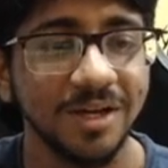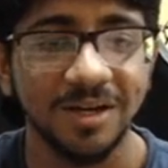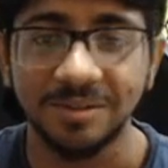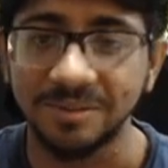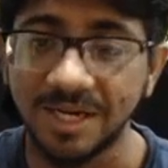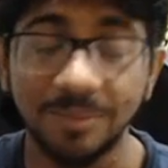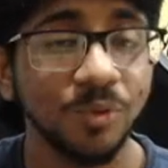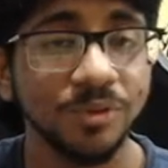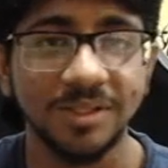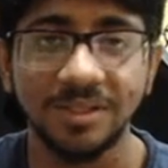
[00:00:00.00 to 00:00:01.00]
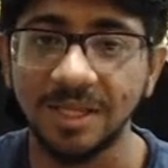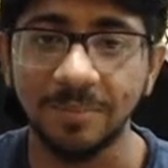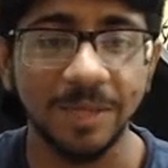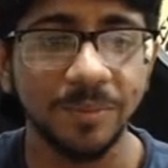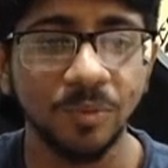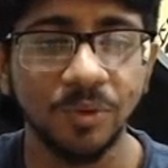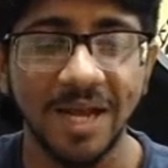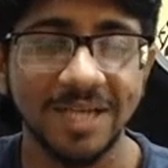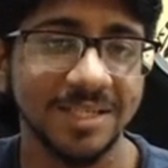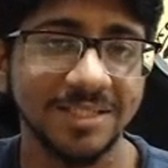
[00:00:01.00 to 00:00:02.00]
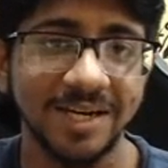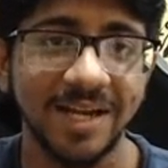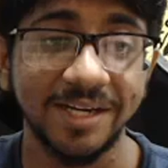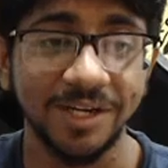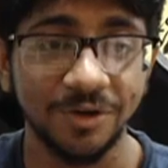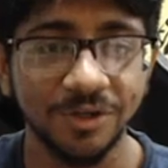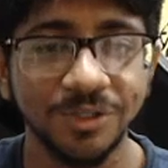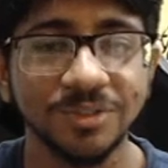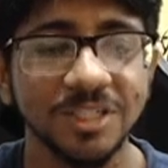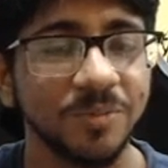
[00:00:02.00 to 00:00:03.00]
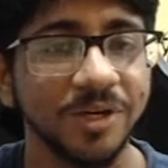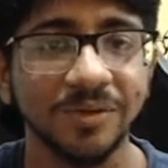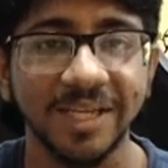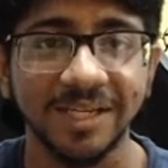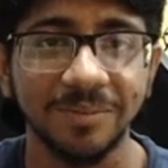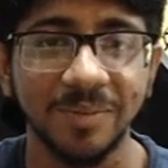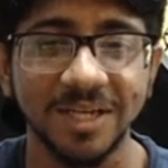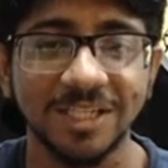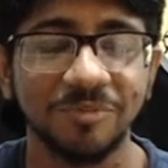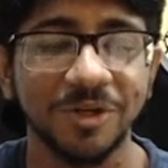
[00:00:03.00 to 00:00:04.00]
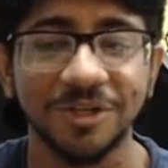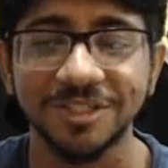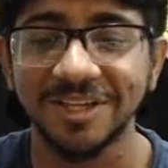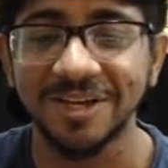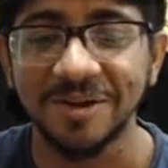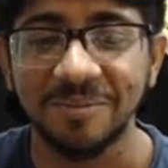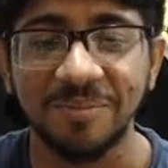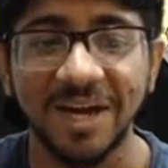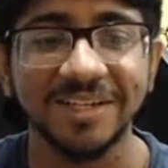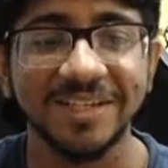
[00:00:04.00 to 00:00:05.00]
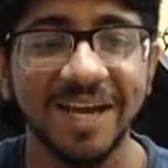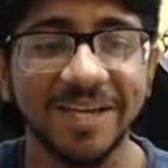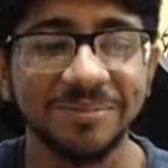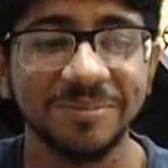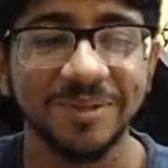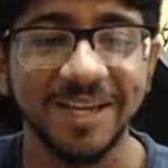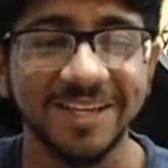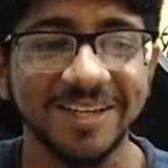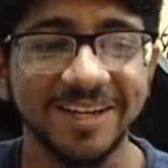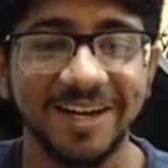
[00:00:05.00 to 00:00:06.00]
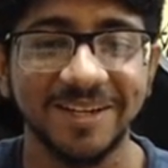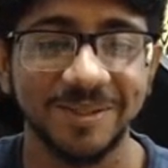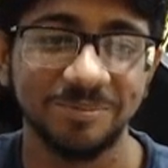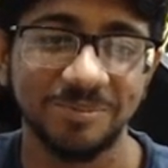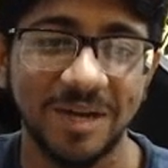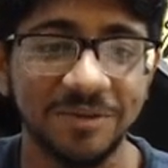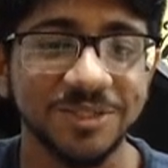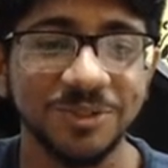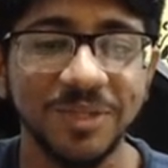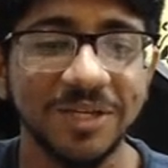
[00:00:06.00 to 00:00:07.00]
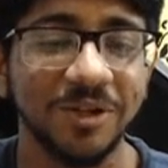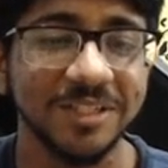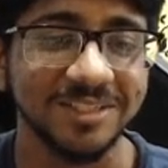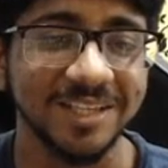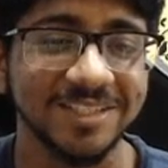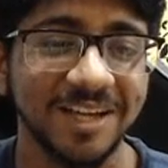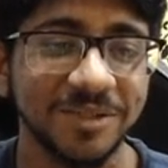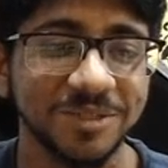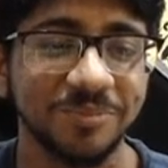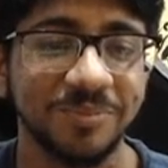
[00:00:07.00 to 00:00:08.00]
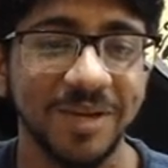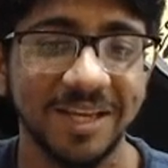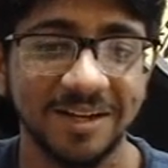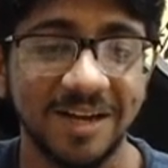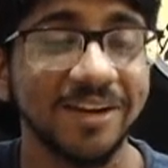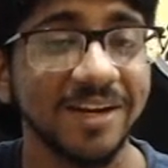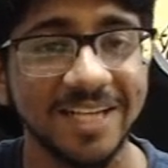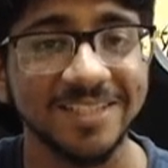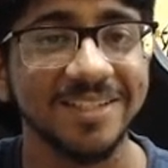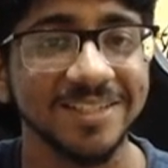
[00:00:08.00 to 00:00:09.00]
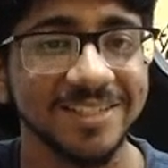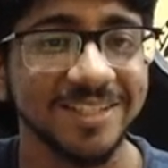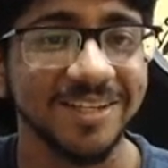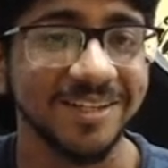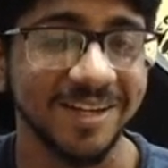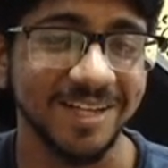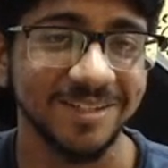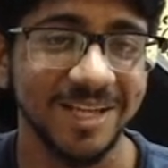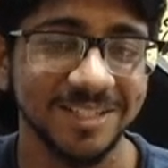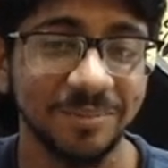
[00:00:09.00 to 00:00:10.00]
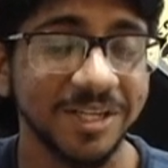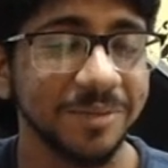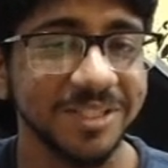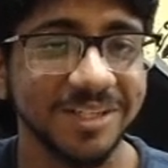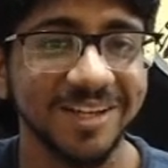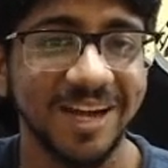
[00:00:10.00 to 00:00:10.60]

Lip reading: There are more, there might be more. As I said, I did not use this particular technique myself, because by the time like I was doing all these things, I was like, I realized that this is there as a better method.